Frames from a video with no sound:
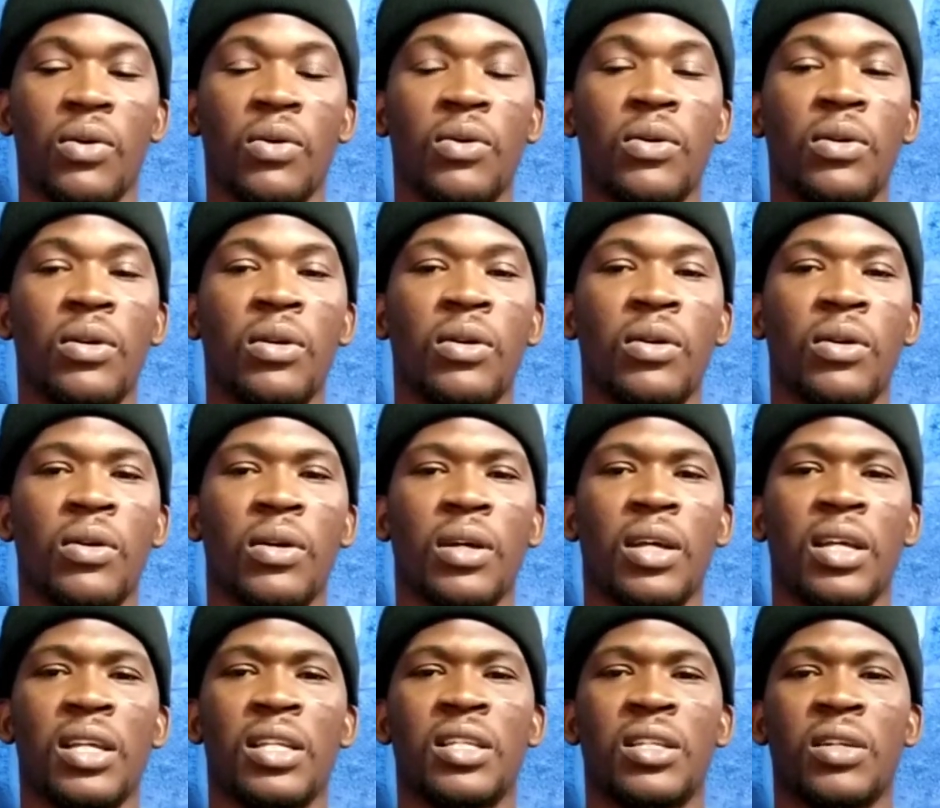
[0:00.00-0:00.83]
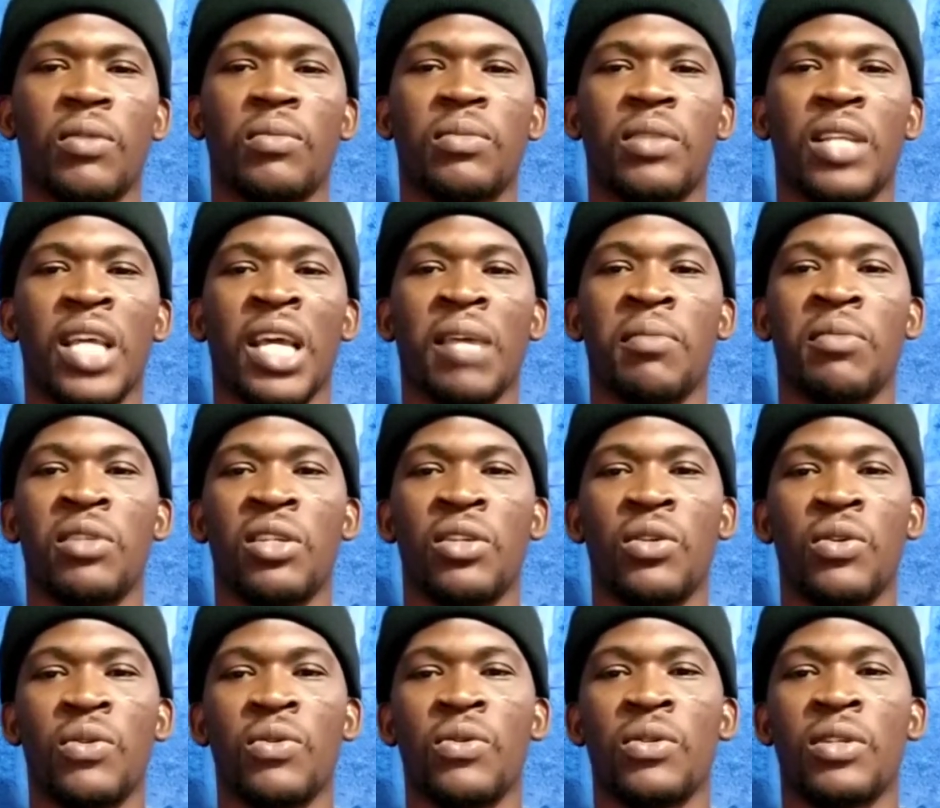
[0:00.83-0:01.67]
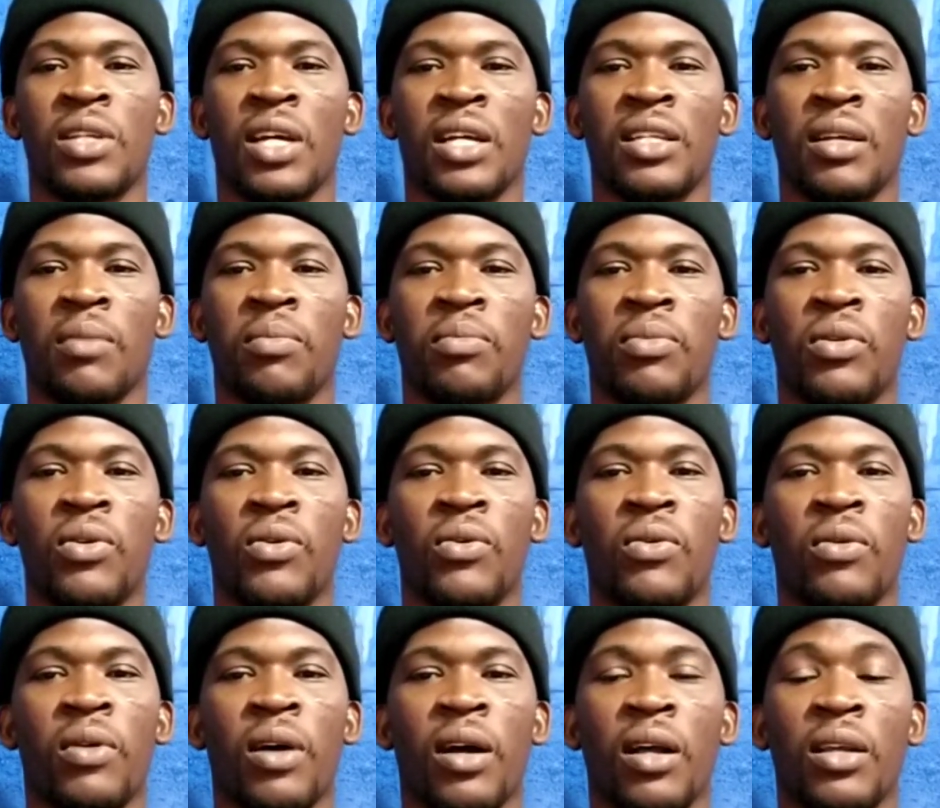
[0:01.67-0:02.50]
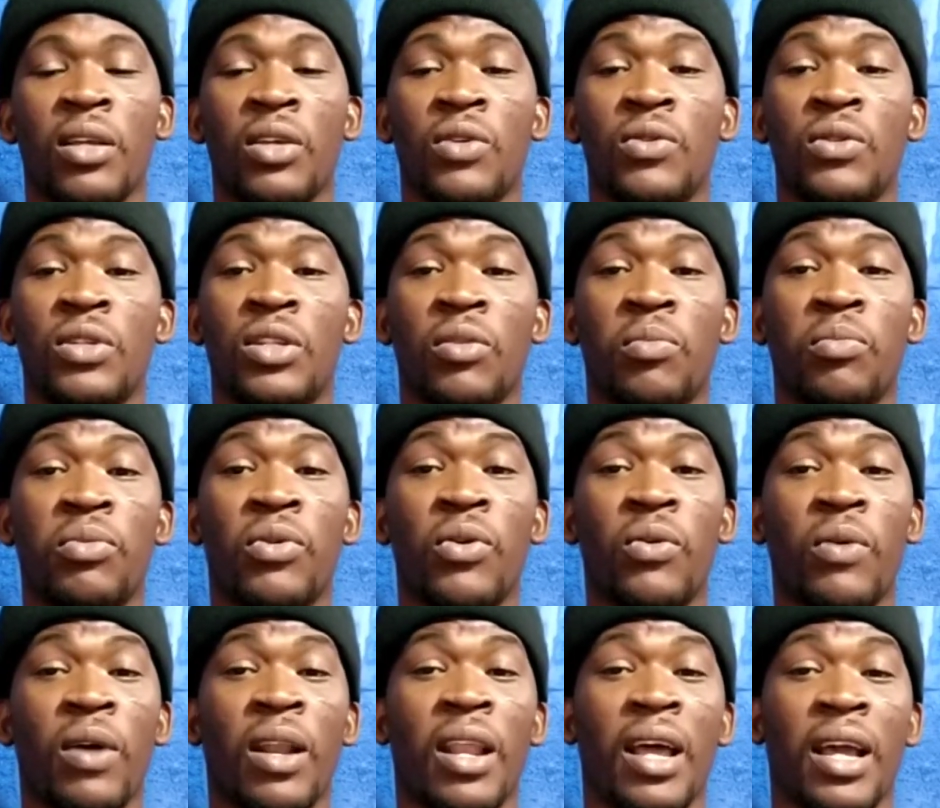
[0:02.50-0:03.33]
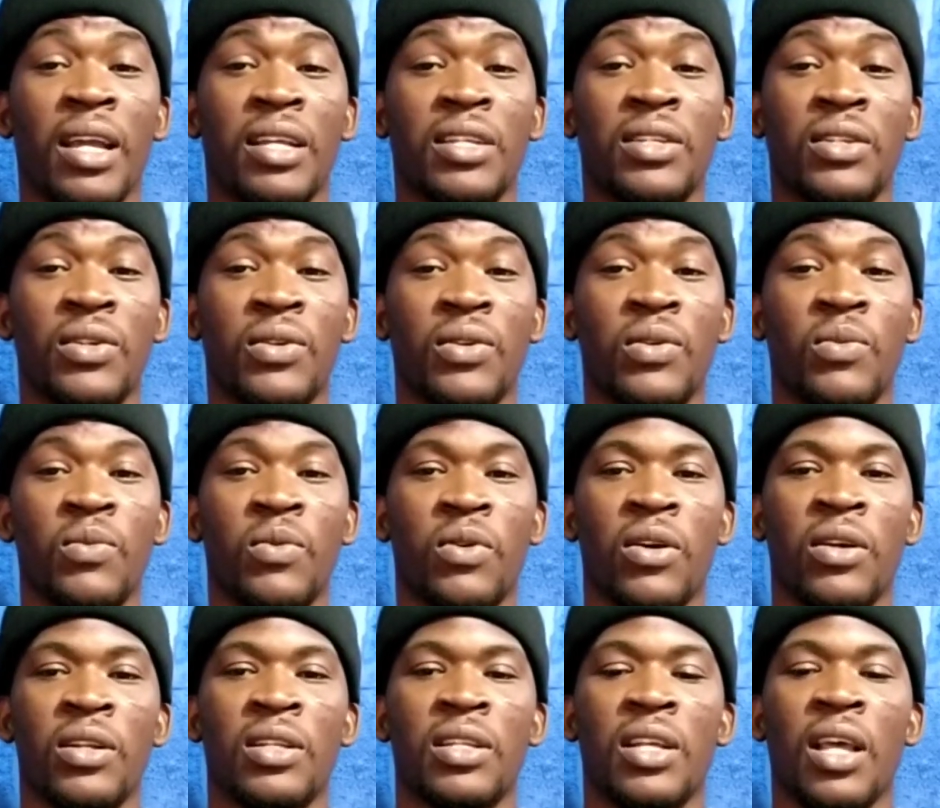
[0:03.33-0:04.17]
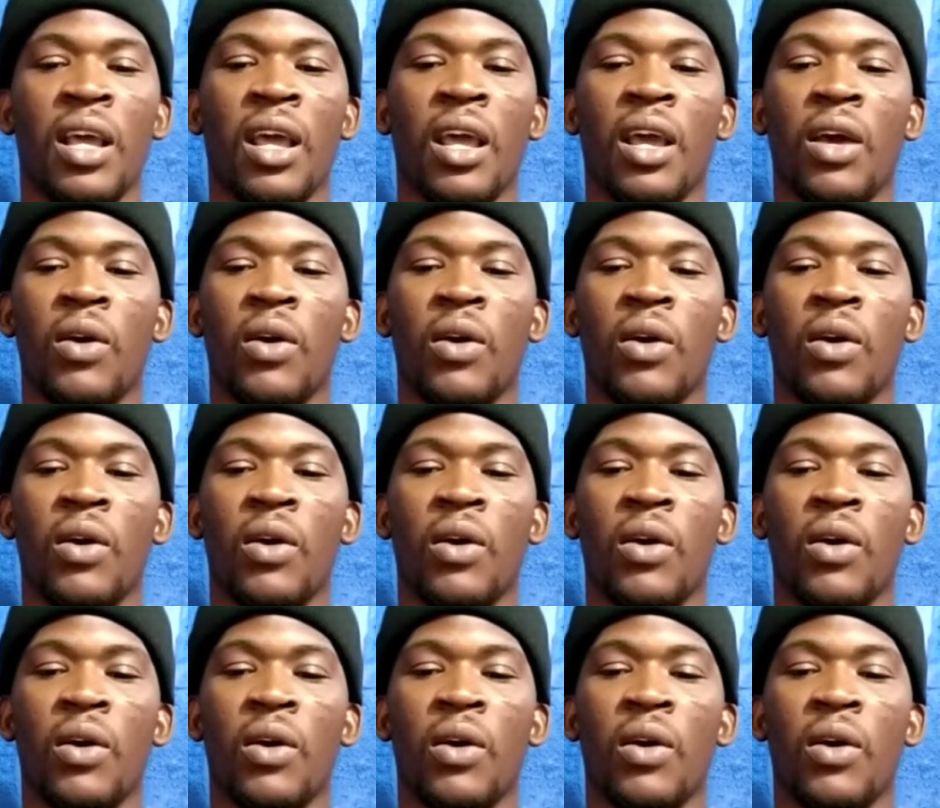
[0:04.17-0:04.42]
Uno is sometimes used as a plural, used to pluralize certain words.